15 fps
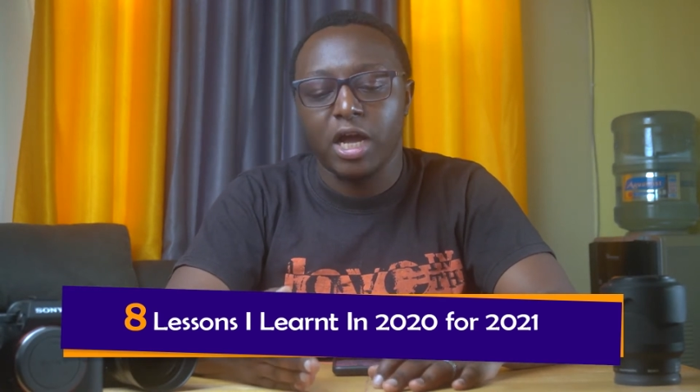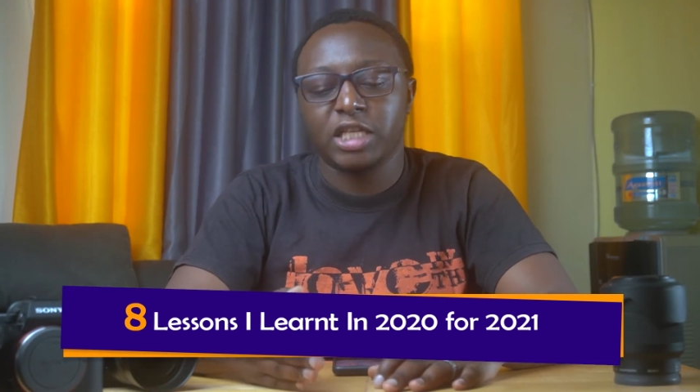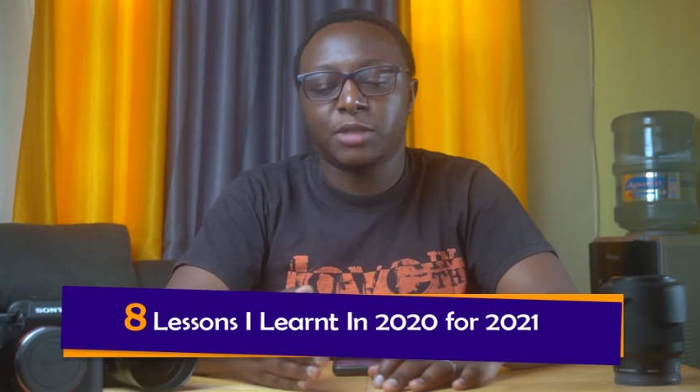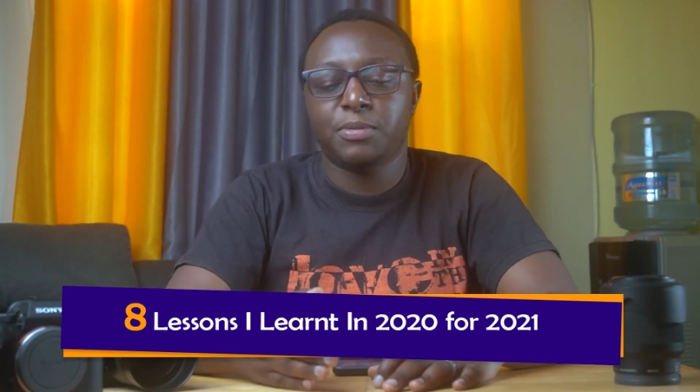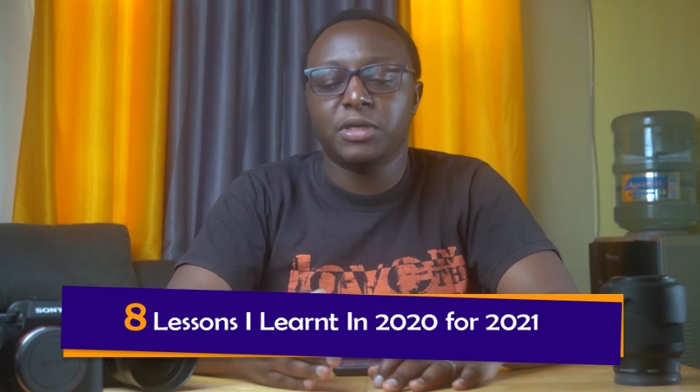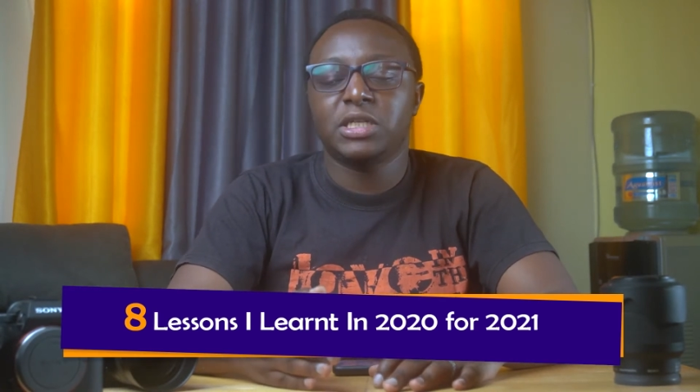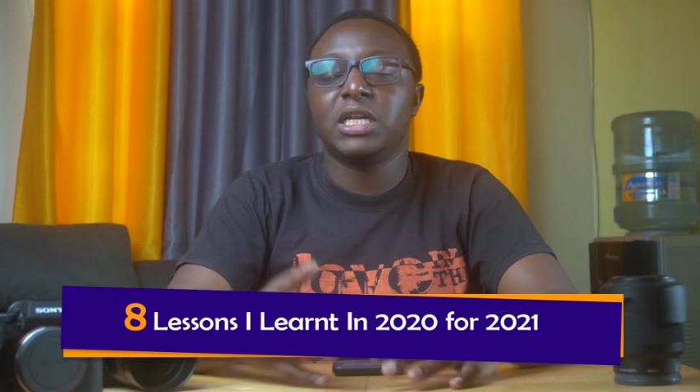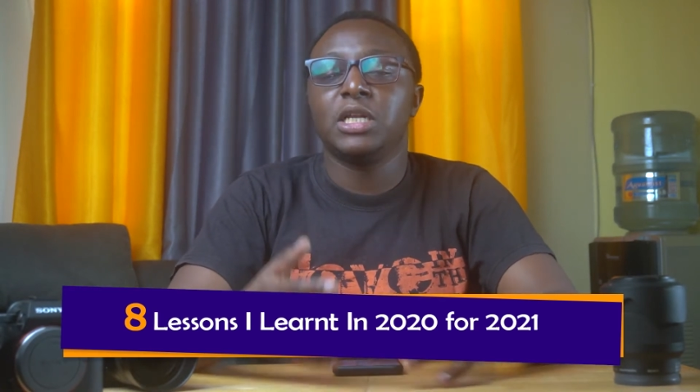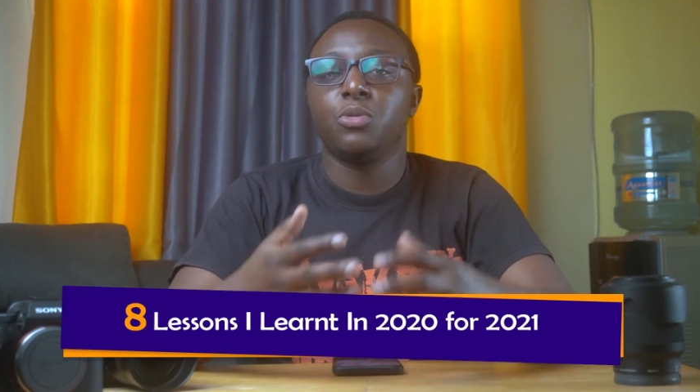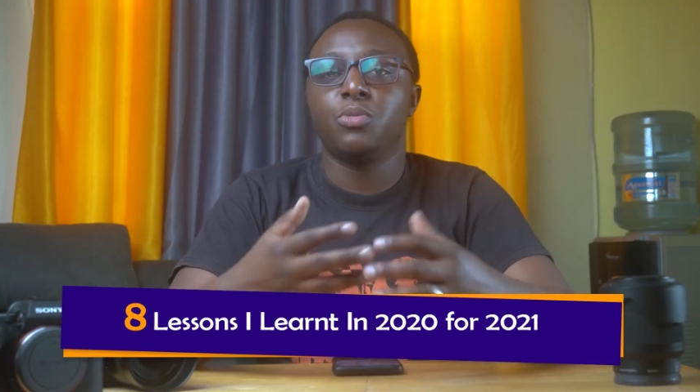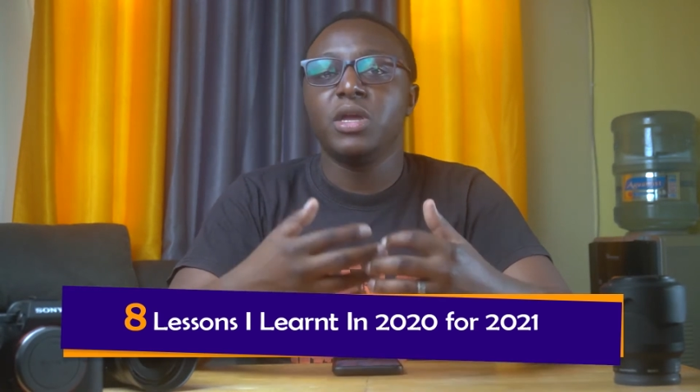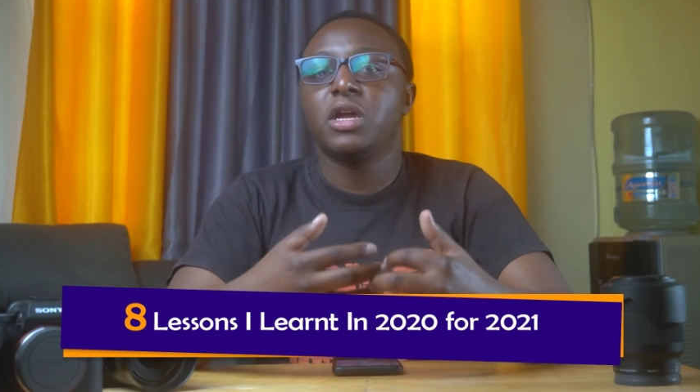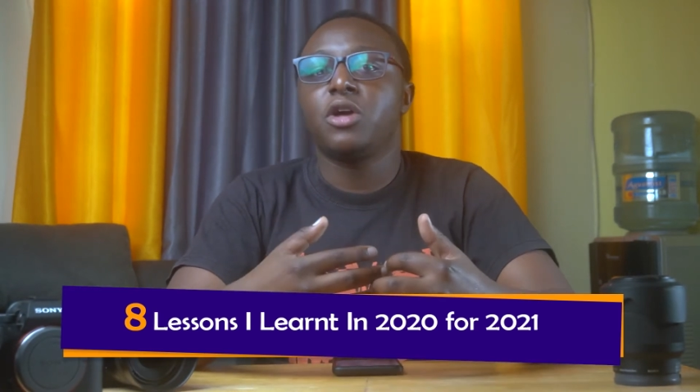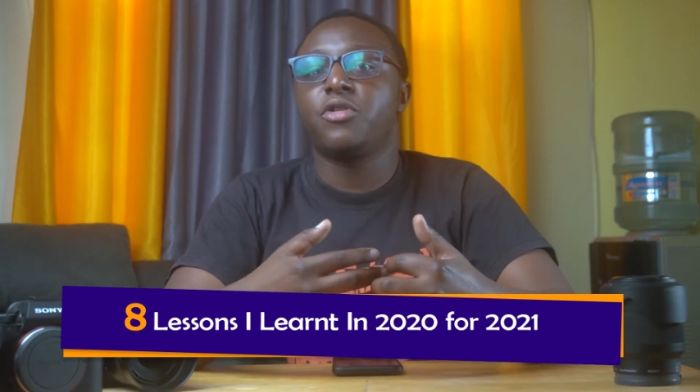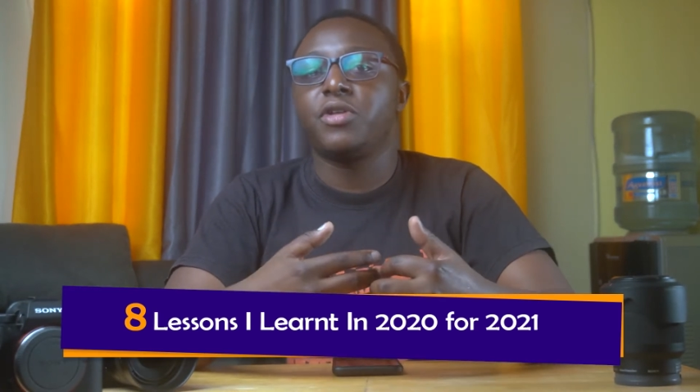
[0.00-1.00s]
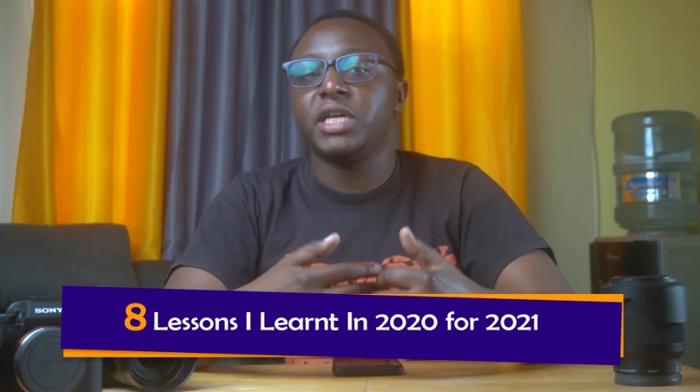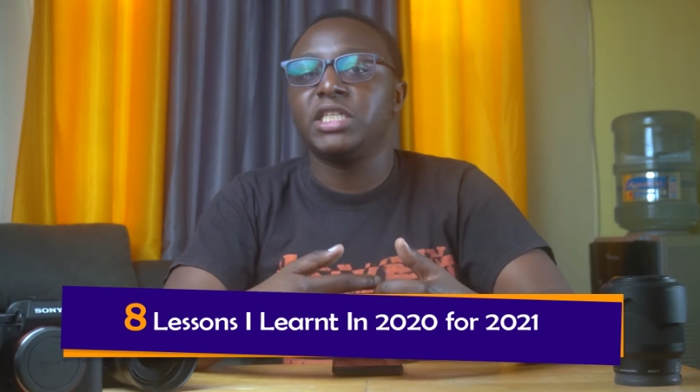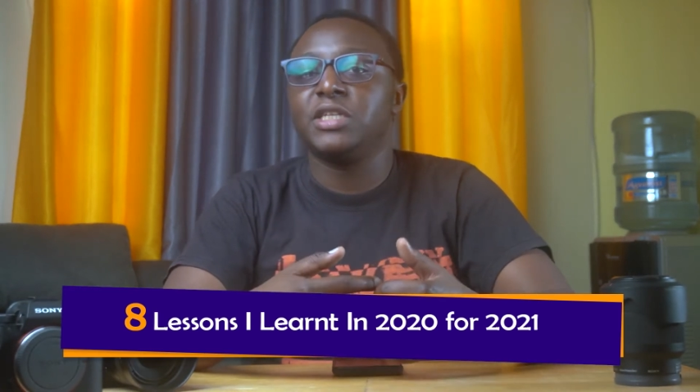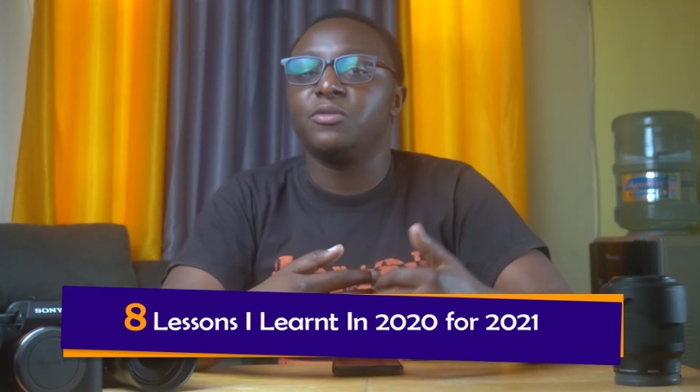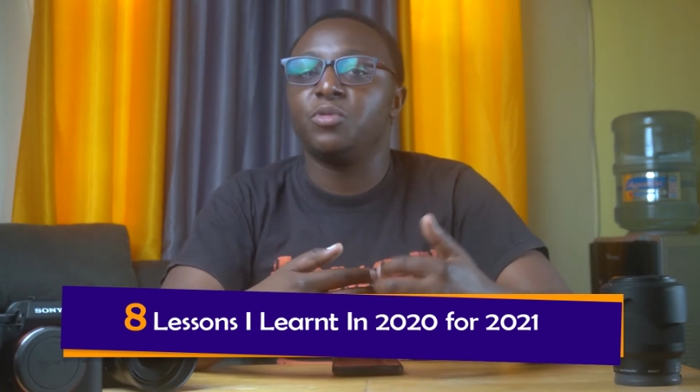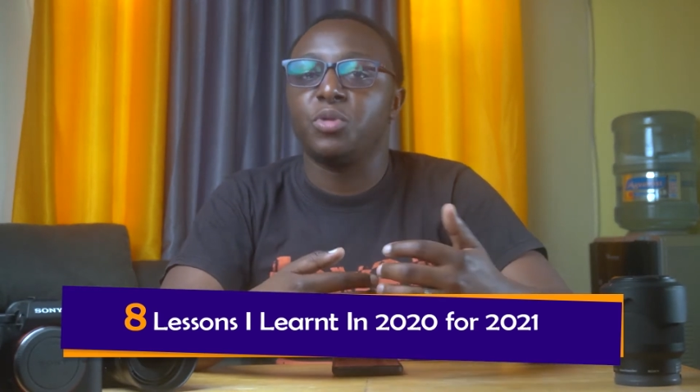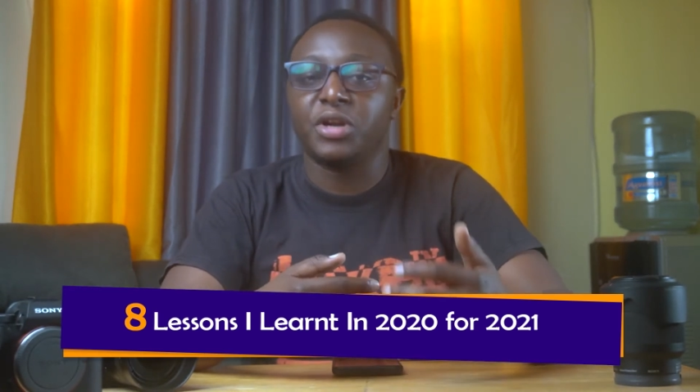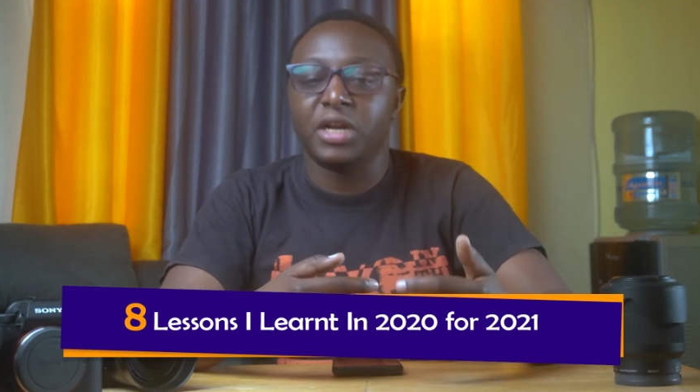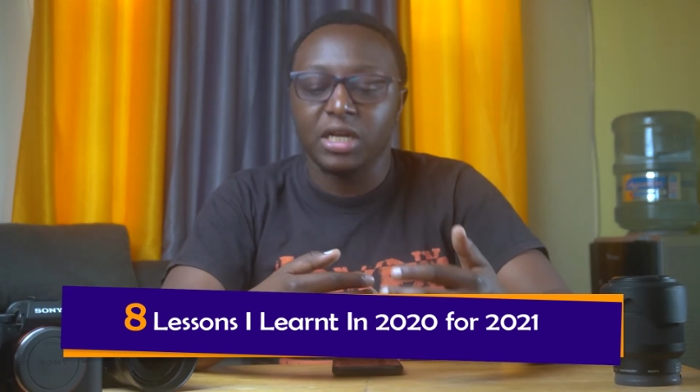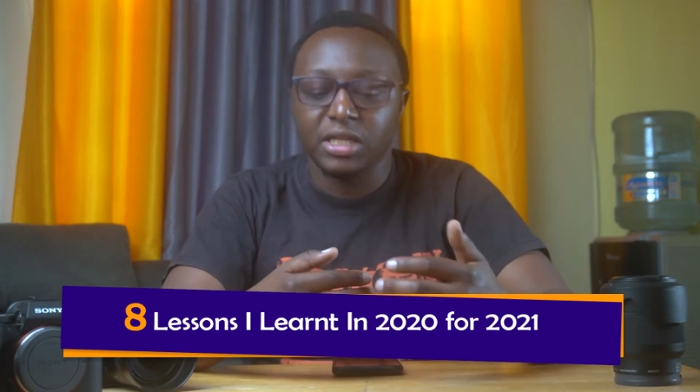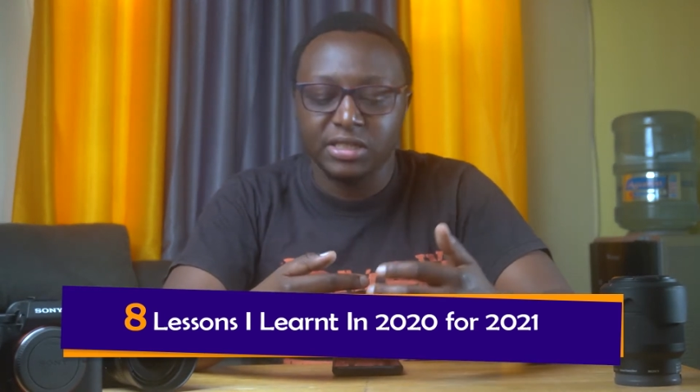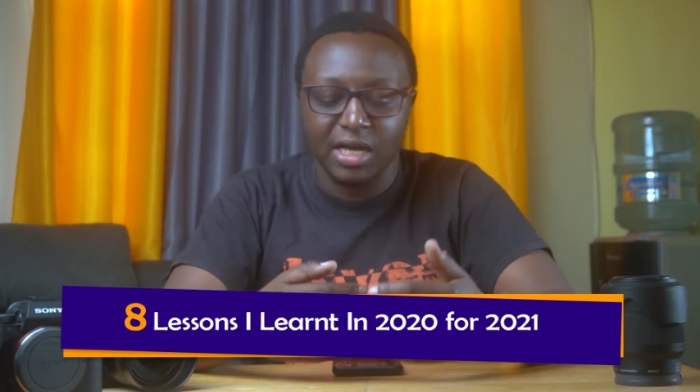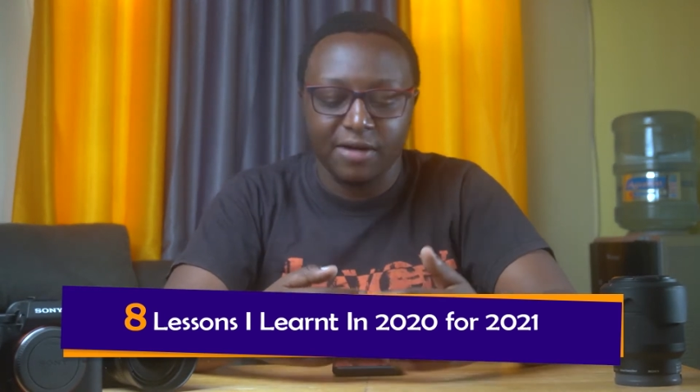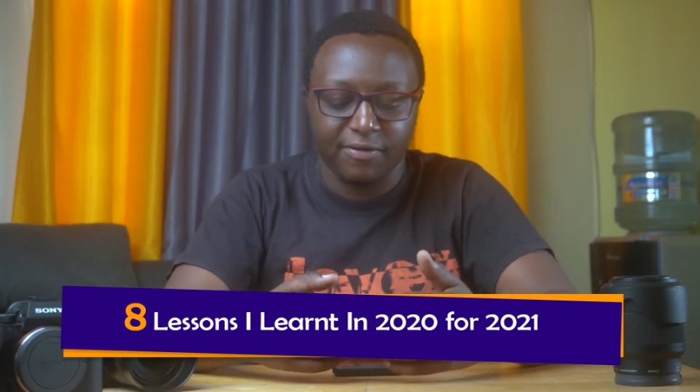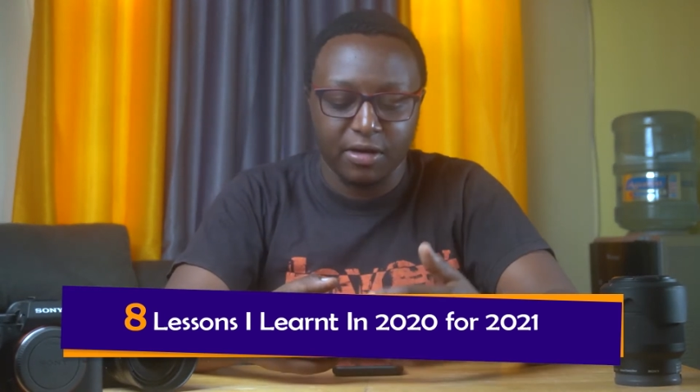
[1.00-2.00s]
Especially we creatives, we really
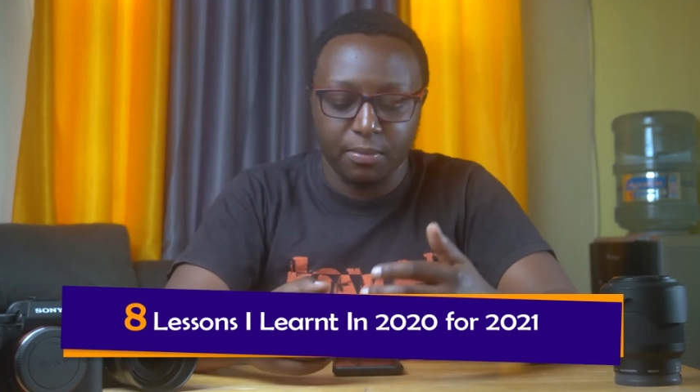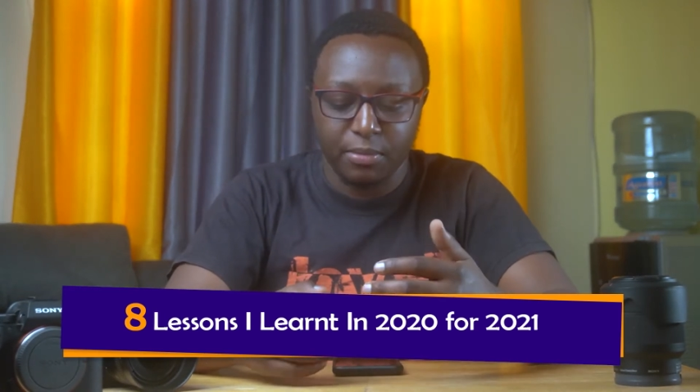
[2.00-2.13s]
suffered